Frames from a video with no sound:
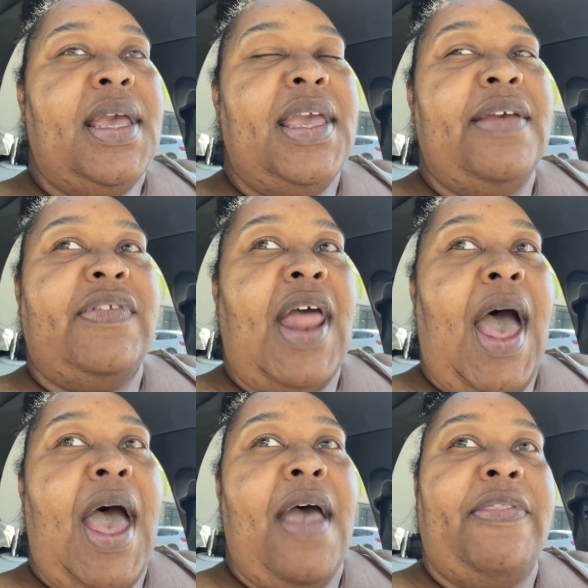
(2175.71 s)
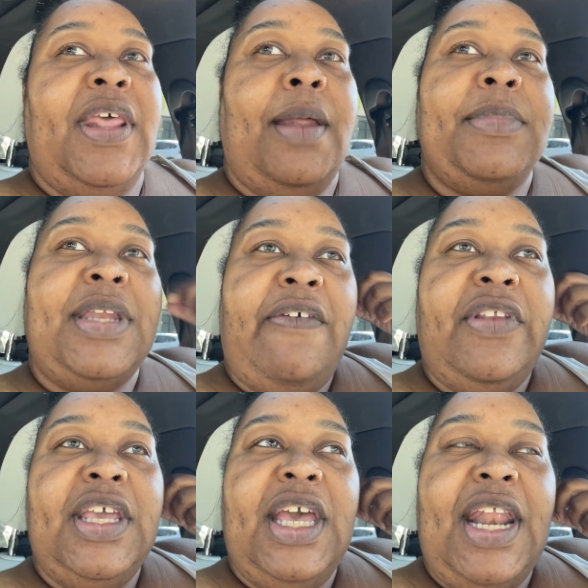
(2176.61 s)
If not, then I'm
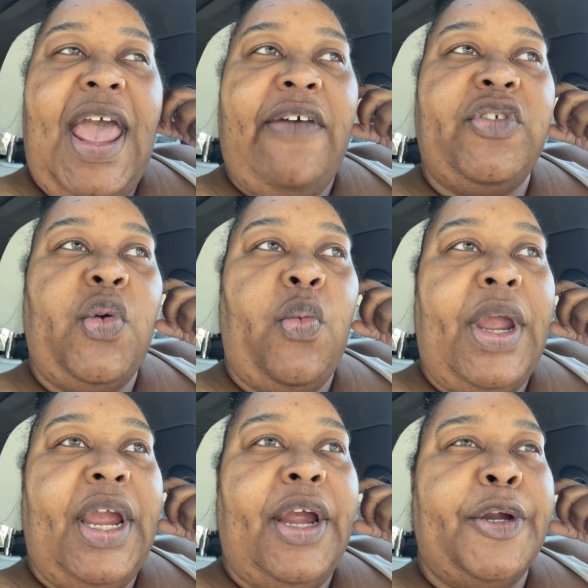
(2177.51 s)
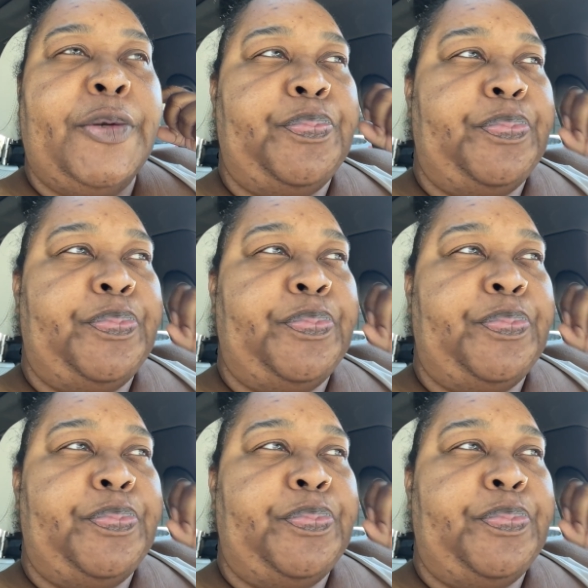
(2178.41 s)
definitely gonna have to wear